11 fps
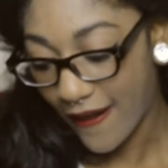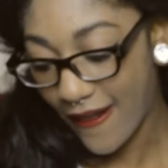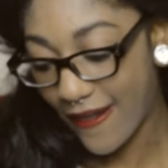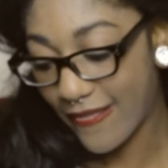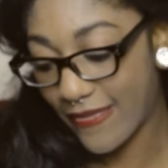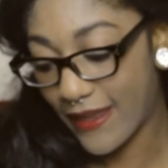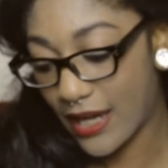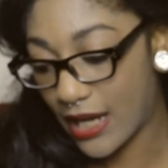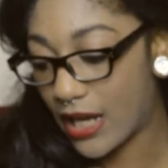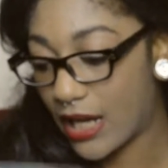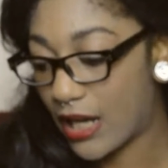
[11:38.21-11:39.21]
And
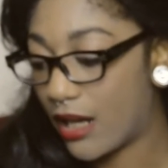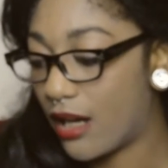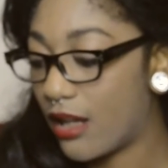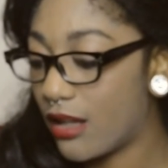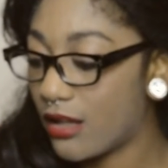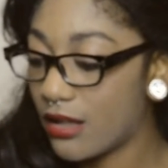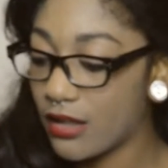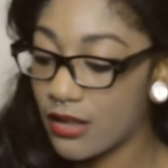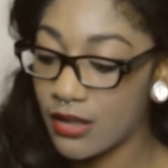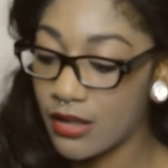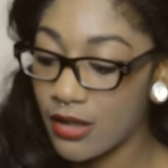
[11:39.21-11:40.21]
then
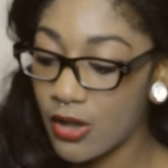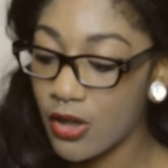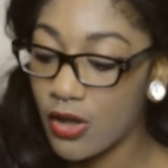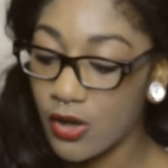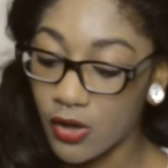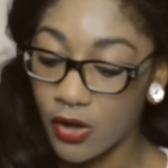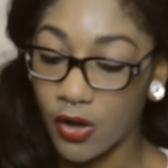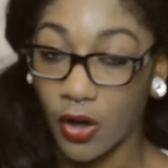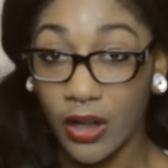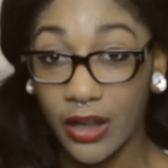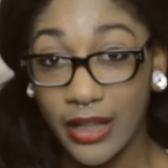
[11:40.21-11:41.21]

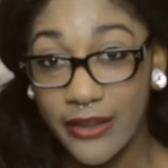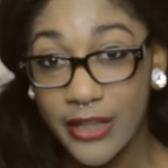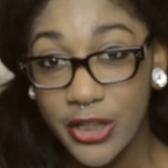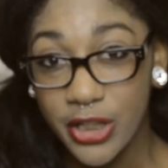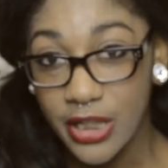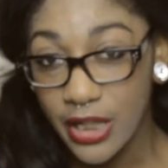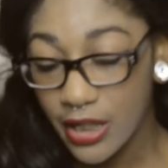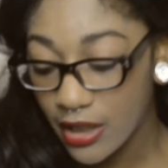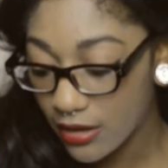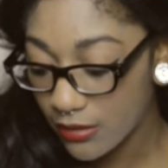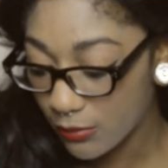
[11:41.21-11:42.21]
earlier this year,